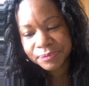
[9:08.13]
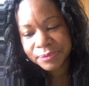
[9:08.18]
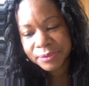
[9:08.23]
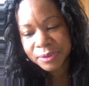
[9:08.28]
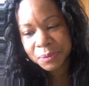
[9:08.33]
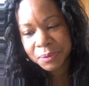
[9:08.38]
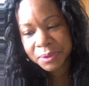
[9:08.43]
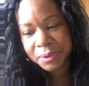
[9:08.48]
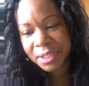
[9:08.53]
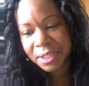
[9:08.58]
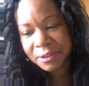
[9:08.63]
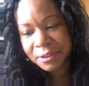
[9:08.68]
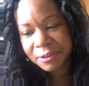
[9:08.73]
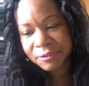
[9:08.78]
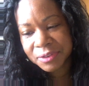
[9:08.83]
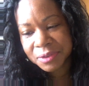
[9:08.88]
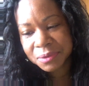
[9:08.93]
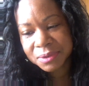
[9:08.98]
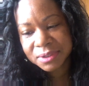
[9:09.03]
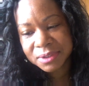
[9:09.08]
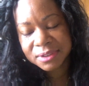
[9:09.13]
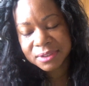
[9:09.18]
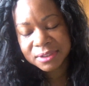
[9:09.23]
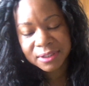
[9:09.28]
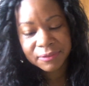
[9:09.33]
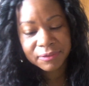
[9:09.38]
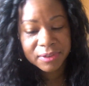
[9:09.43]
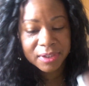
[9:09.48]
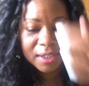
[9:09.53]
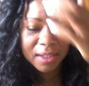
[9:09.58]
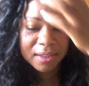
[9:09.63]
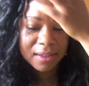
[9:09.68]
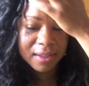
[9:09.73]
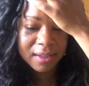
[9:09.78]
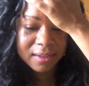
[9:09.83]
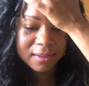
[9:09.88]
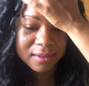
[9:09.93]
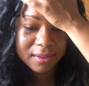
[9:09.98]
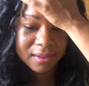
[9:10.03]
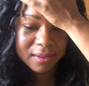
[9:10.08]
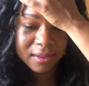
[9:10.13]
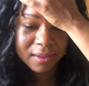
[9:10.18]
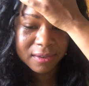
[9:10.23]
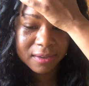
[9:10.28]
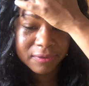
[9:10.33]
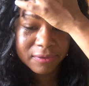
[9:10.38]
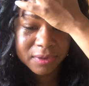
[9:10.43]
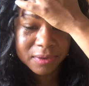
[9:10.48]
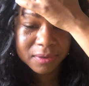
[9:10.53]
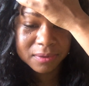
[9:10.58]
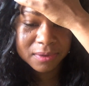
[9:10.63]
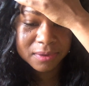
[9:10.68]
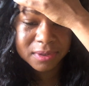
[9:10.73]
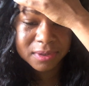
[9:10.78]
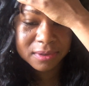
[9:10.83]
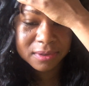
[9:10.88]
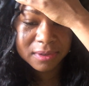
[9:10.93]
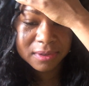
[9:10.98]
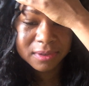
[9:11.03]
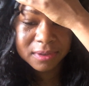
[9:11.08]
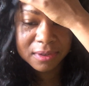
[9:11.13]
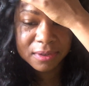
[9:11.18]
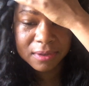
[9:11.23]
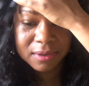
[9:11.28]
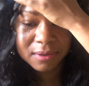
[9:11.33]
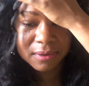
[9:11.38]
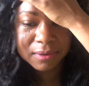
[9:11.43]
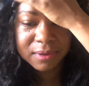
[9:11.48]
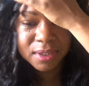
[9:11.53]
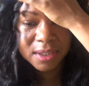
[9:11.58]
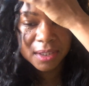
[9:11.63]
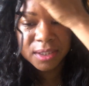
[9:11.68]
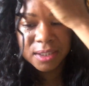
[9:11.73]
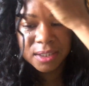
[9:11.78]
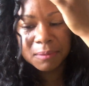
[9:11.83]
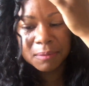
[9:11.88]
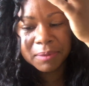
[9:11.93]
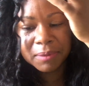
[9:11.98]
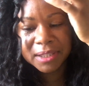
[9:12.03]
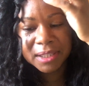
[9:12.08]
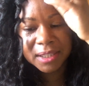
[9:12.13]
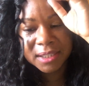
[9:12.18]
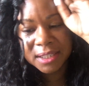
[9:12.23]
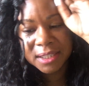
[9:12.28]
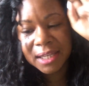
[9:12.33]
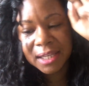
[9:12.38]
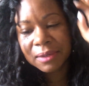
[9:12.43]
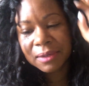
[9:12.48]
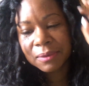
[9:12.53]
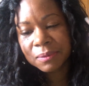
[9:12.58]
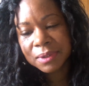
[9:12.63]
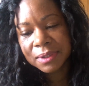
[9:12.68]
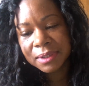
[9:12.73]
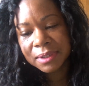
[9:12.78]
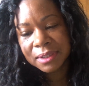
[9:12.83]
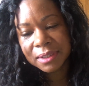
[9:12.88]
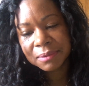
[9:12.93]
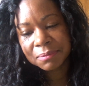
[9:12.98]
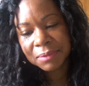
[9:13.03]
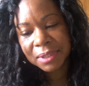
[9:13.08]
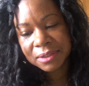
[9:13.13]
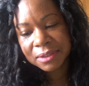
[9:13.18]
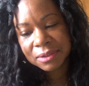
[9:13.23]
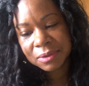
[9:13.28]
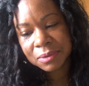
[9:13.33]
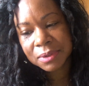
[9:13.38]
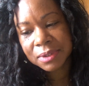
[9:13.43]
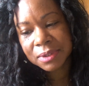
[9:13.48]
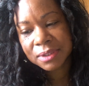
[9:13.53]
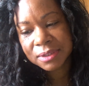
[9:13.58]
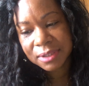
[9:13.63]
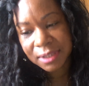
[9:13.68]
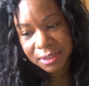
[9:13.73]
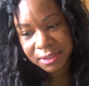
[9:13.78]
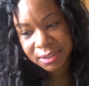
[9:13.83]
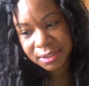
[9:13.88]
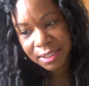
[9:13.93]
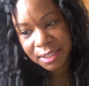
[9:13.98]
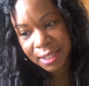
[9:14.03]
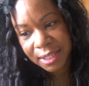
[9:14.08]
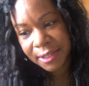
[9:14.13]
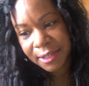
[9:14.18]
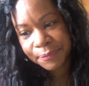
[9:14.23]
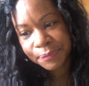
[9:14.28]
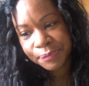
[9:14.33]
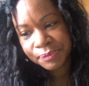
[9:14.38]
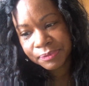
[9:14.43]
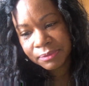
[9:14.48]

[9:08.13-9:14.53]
doing interviews and stuff. And he had a lot of good interviews and but then he had a really good mentor, Tasha K.